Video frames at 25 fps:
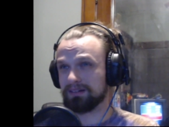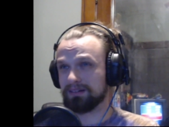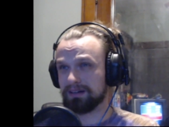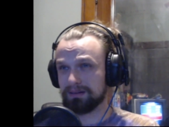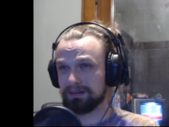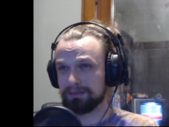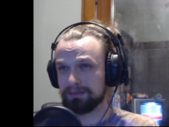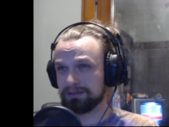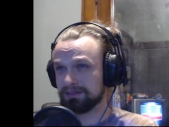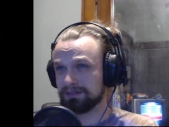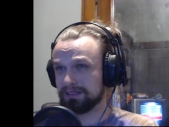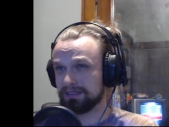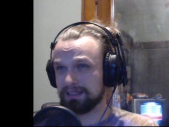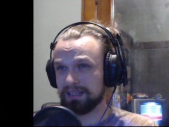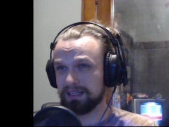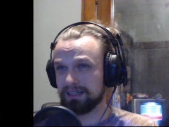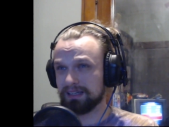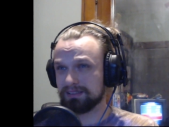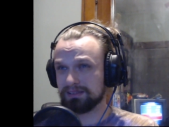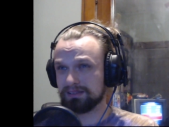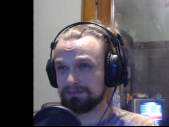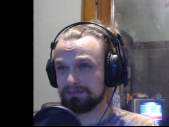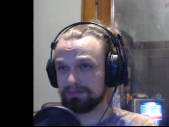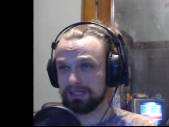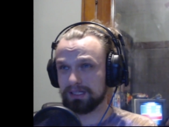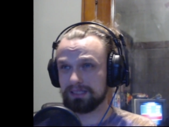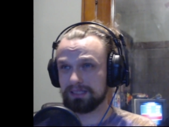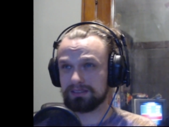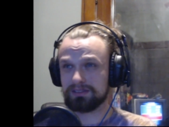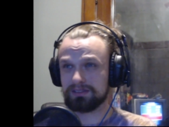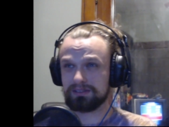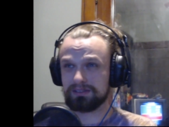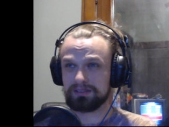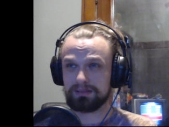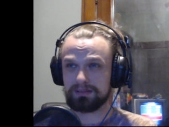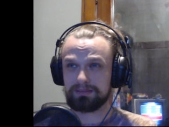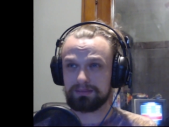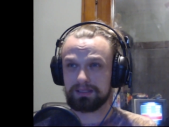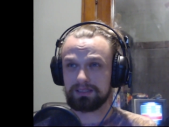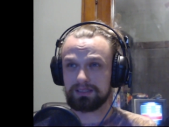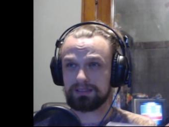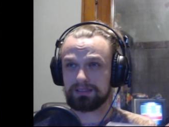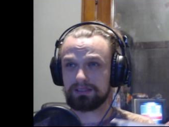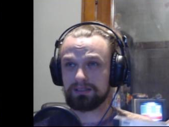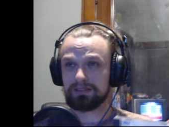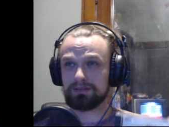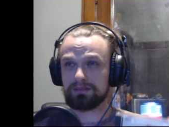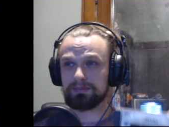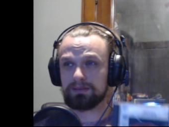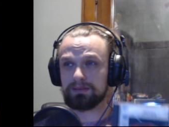almost $1,000 or something
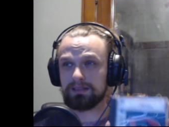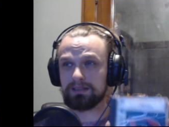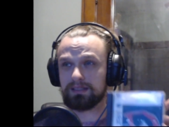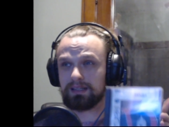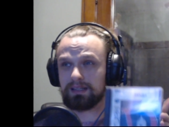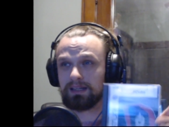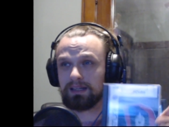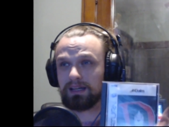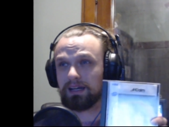stupid,